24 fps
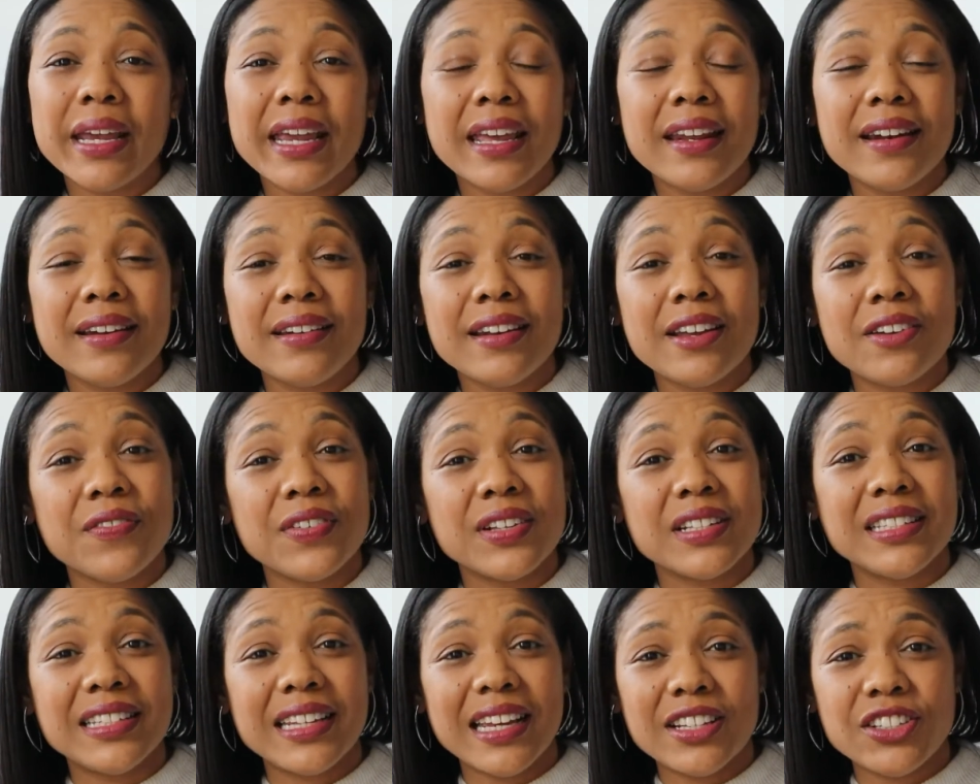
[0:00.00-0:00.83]
paying enough
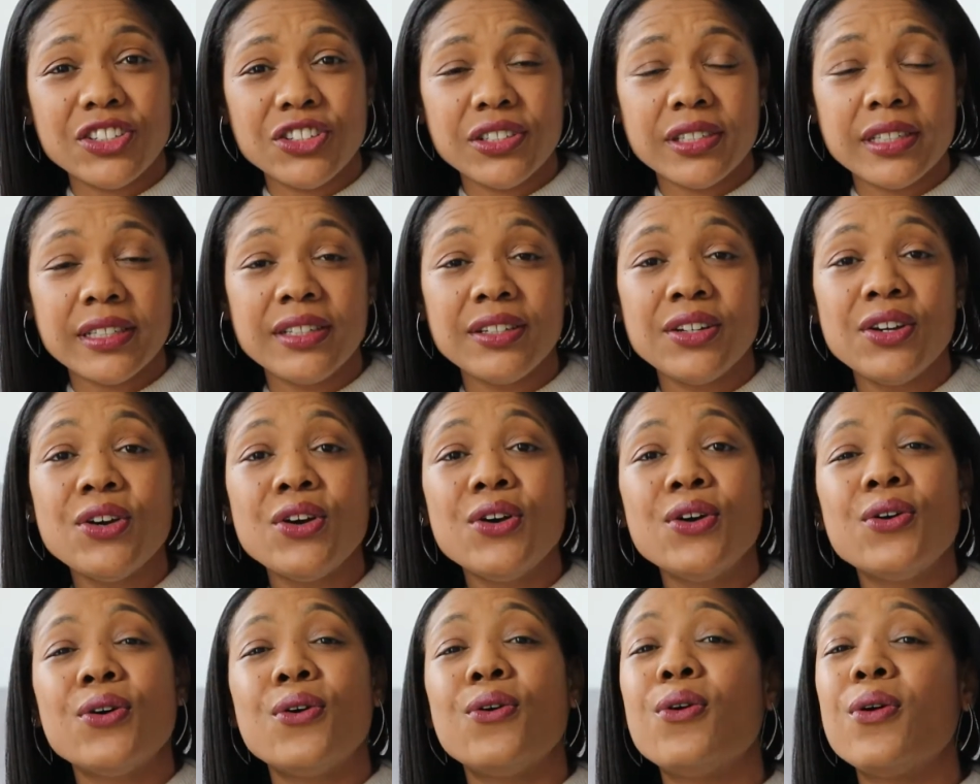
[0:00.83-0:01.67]
attention
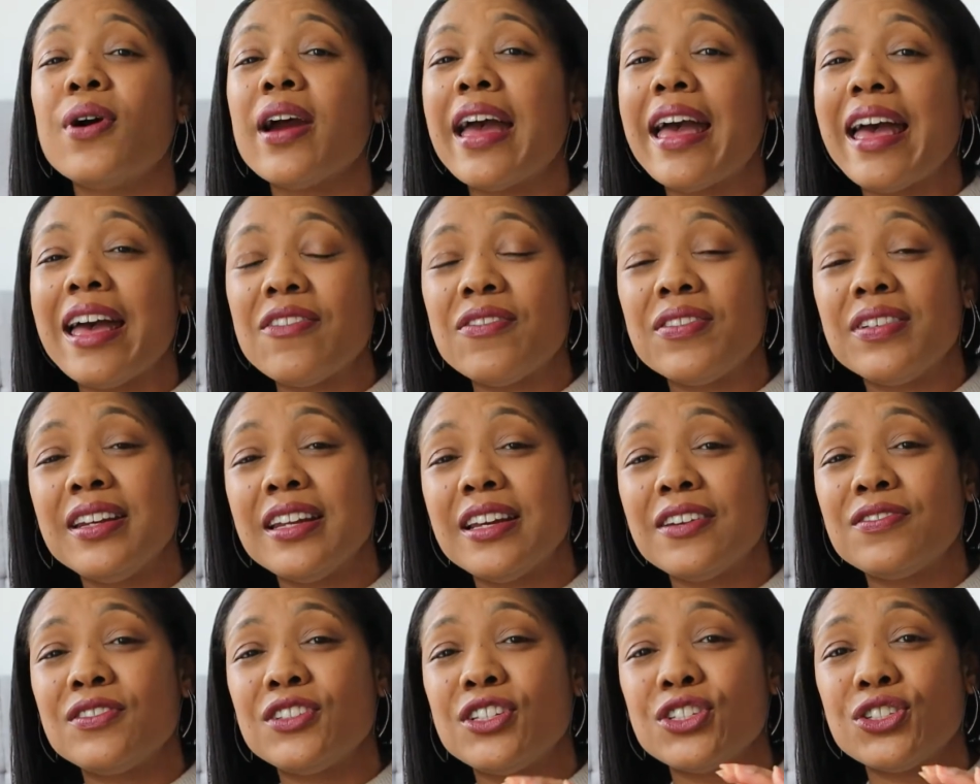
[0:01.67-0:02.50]
or have
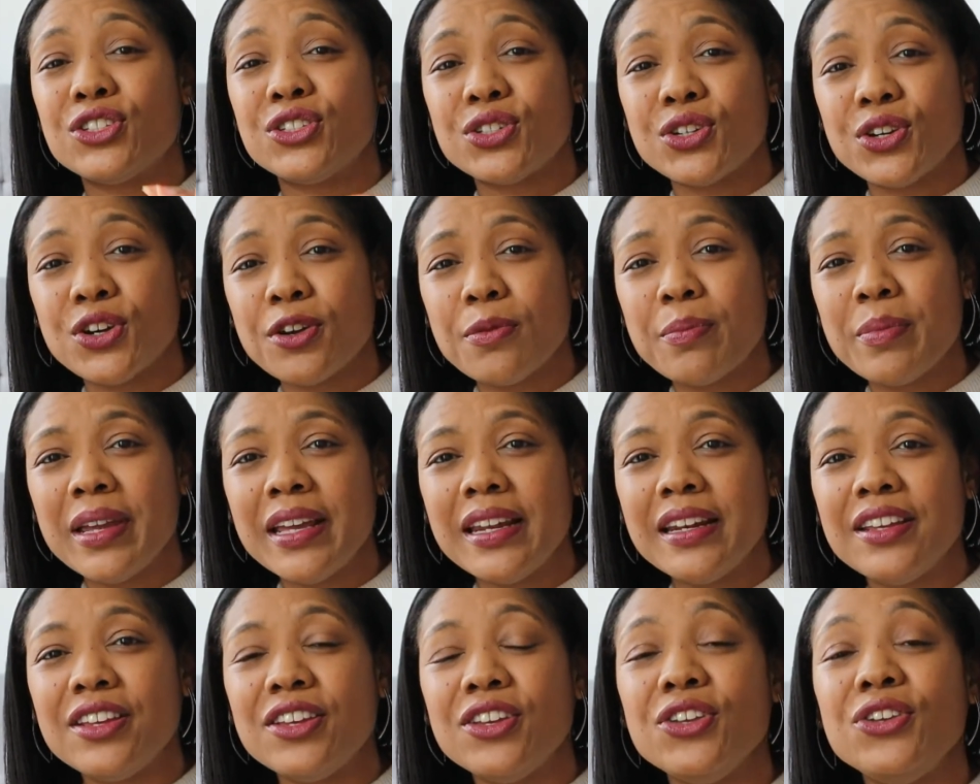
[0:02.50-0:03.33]
enough
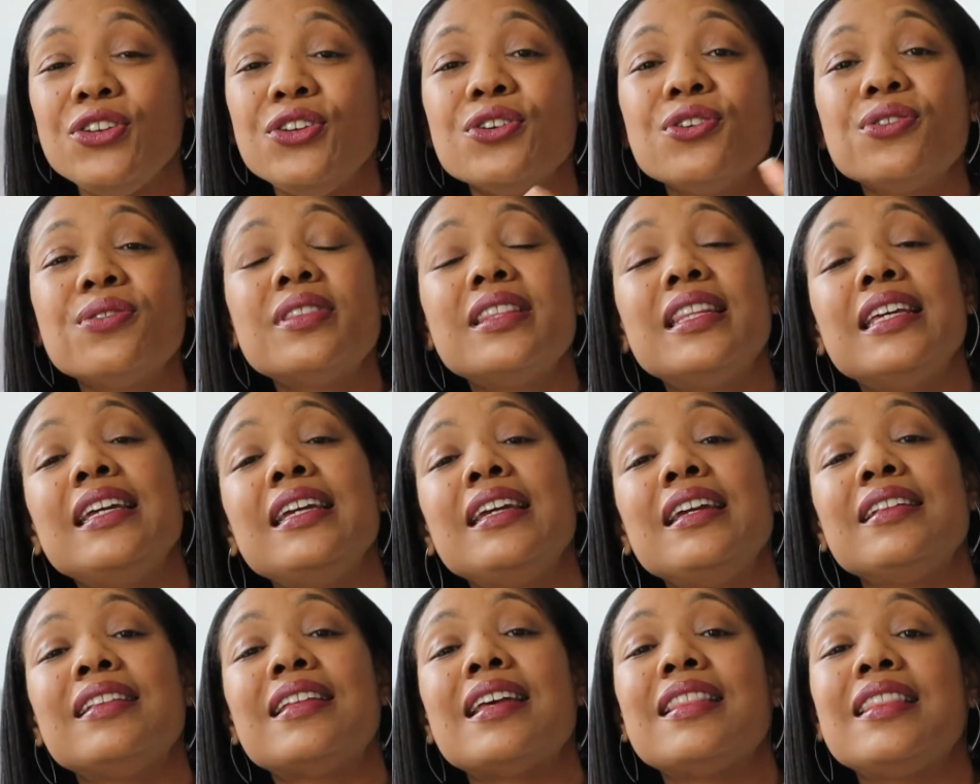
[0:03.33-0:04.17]
discernment, you'll
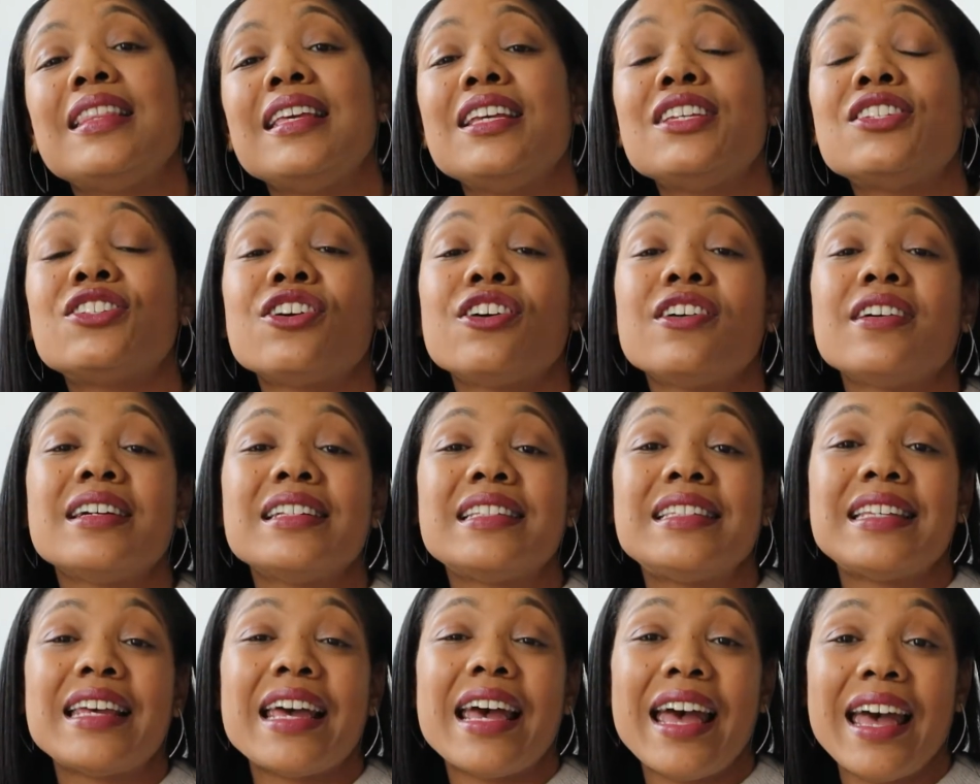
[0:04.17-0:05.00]
think that these are
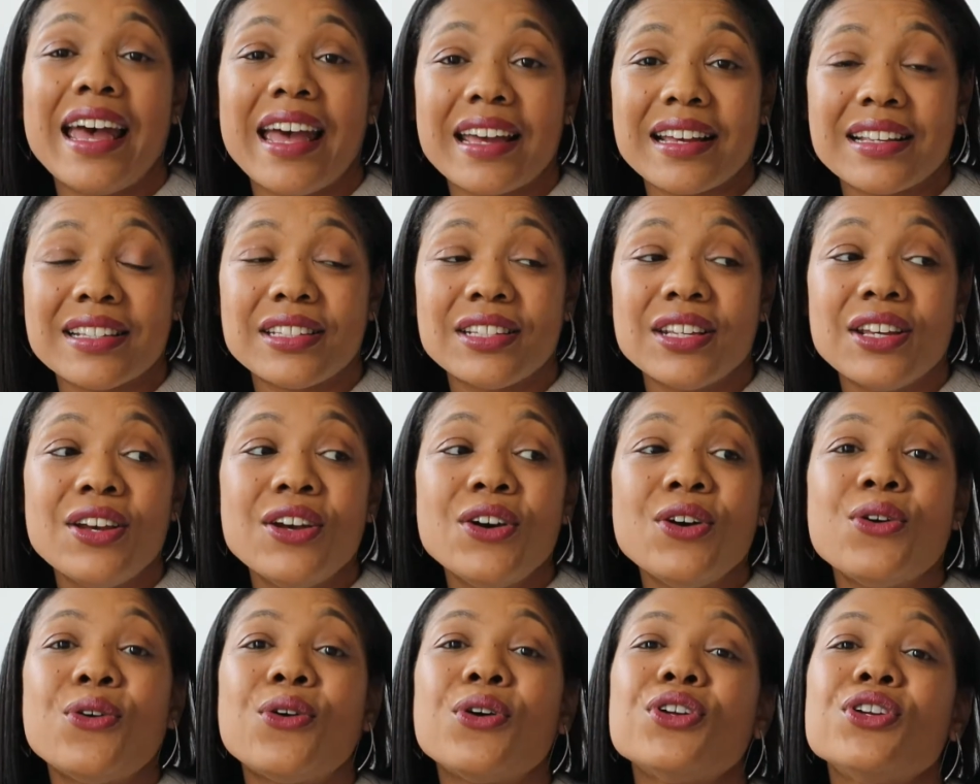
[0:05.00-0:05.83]
attacks,
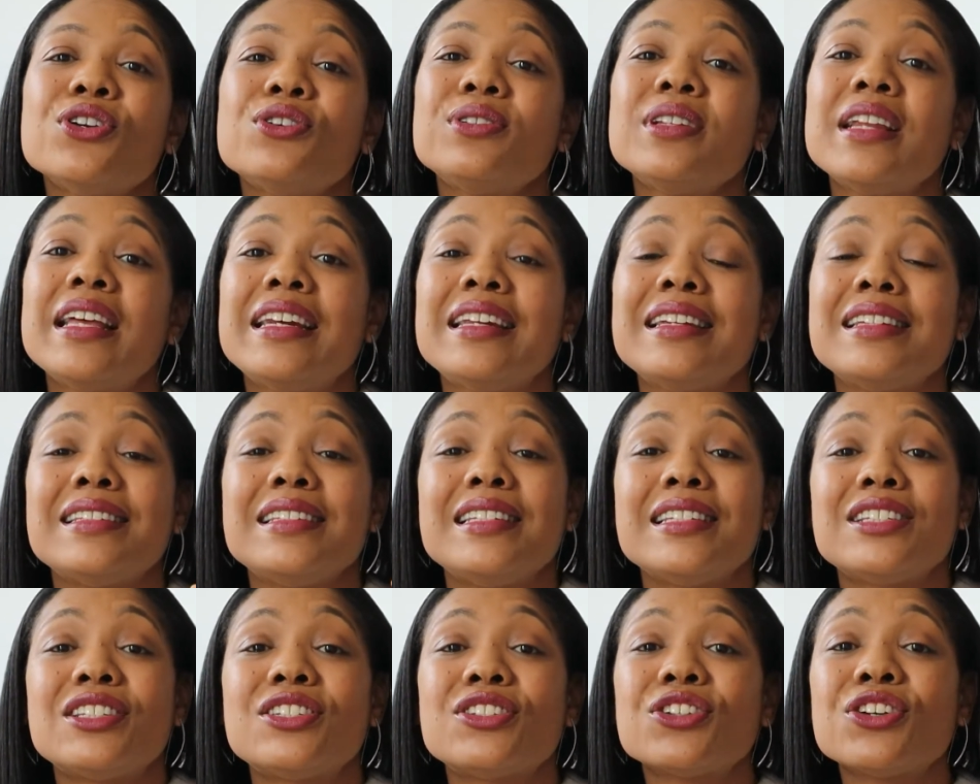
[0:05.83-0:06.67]
or you'll let it
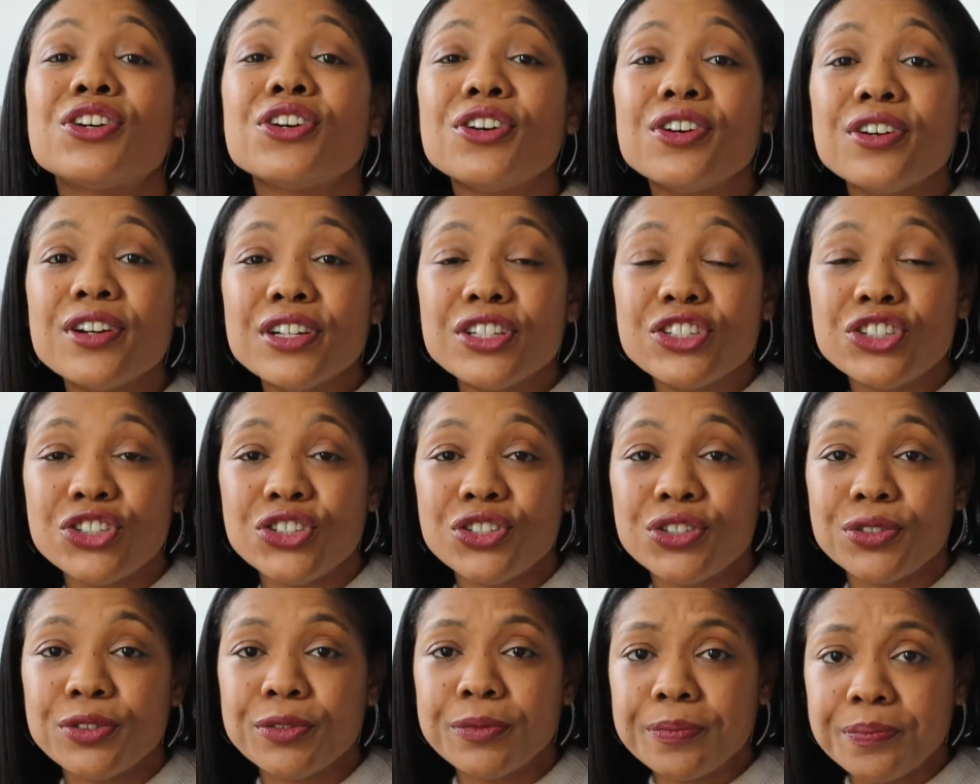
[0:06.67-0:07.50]
discourage
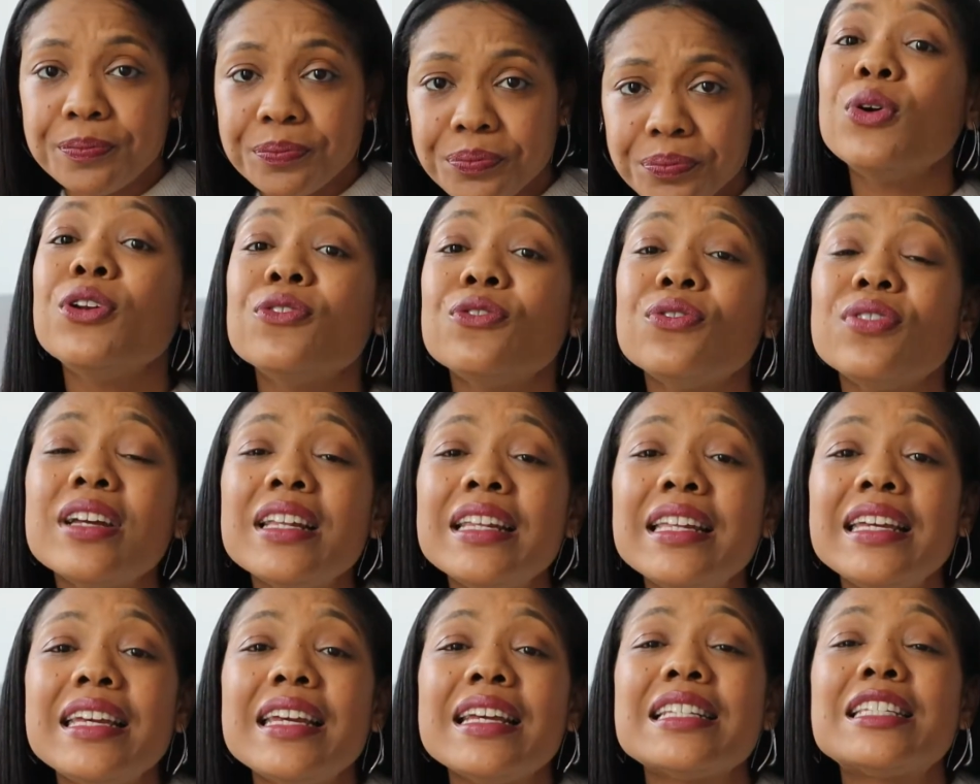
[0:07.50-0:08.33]
you when
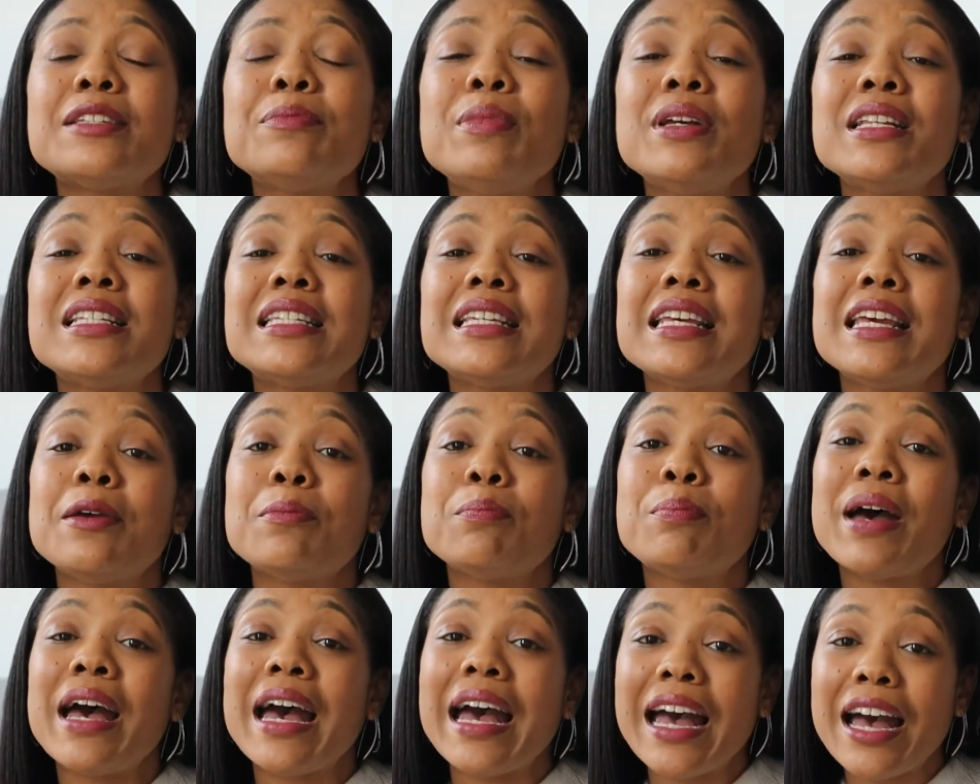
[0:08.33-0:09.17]
really it's meant to
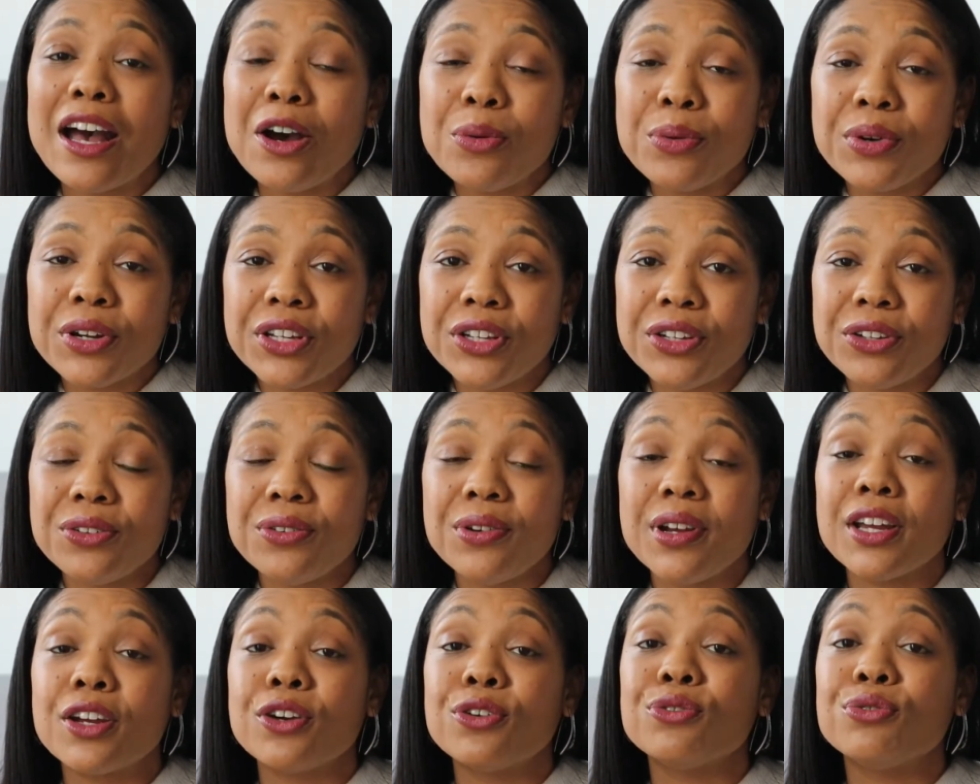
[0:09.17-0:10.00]
empower
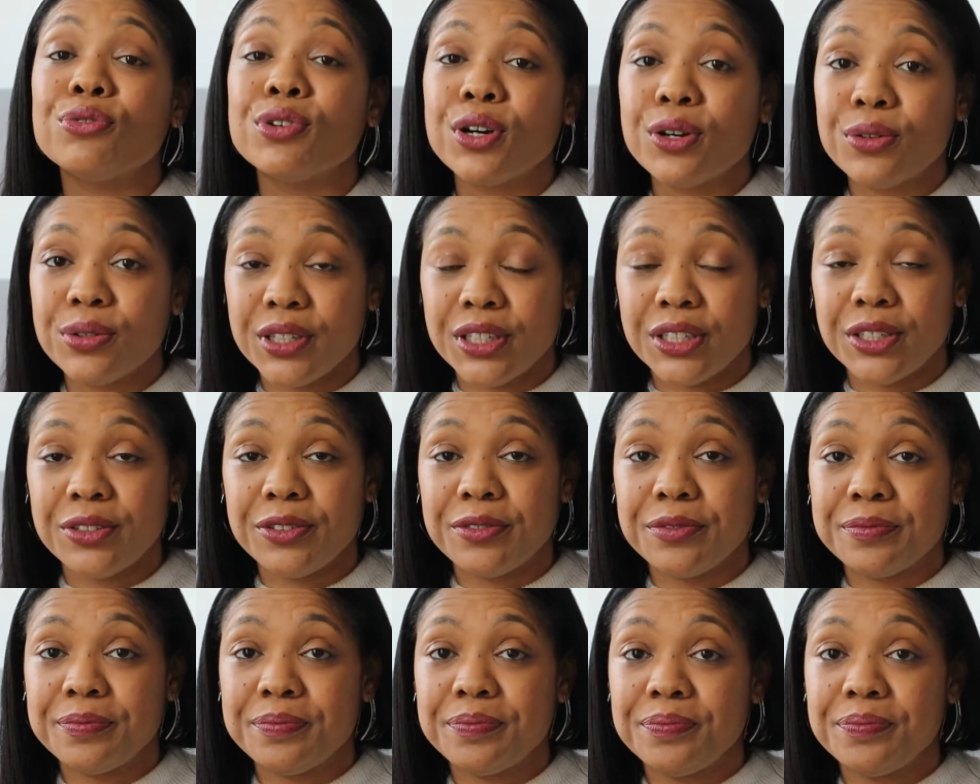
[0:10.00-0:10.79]
you and grow you.